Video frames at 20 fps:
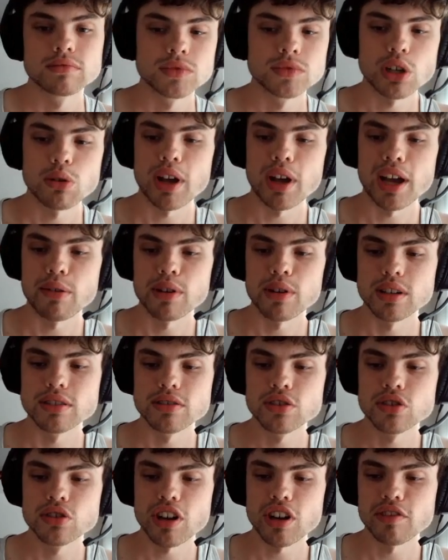So I would
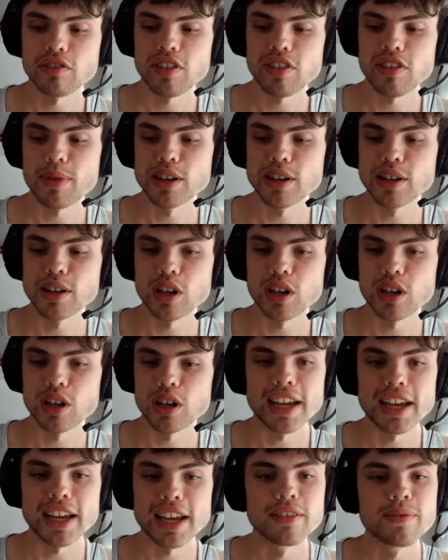strongly recommend joining me
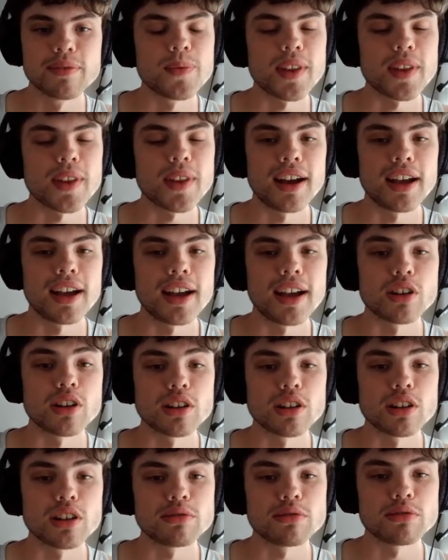there. You can
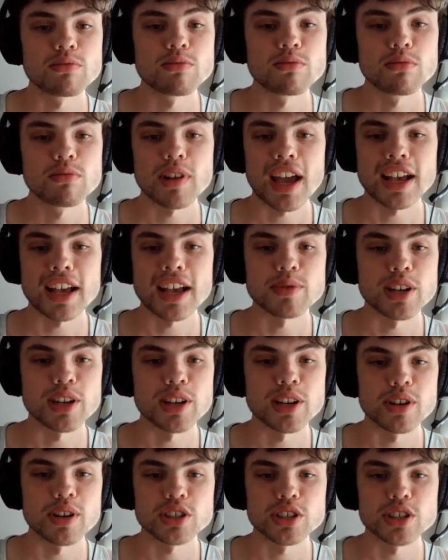also ask me any
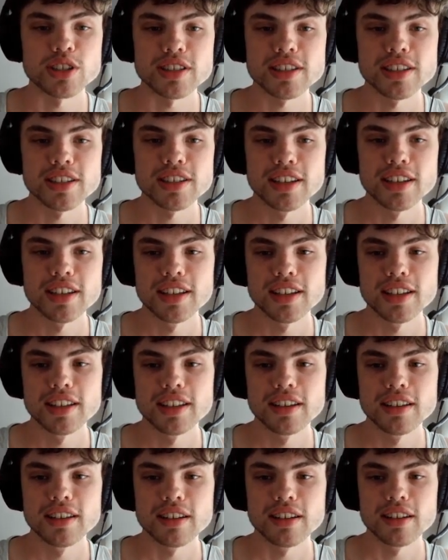questions
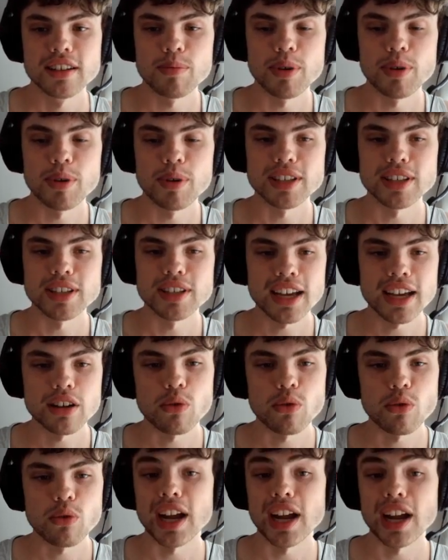about the deck
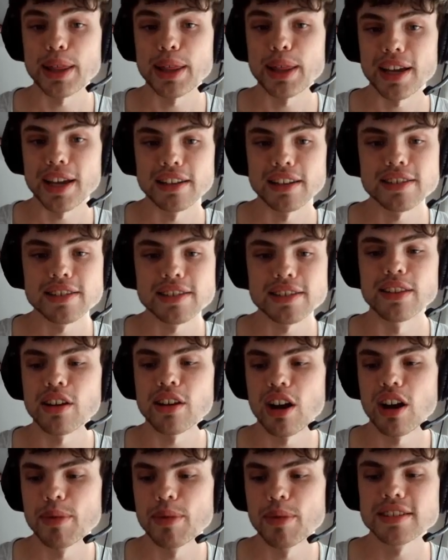or anything else in the
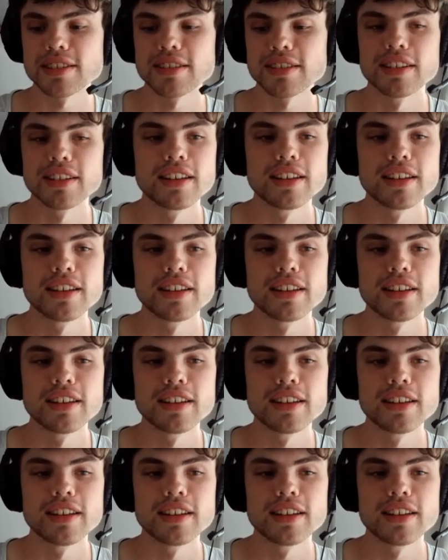comments.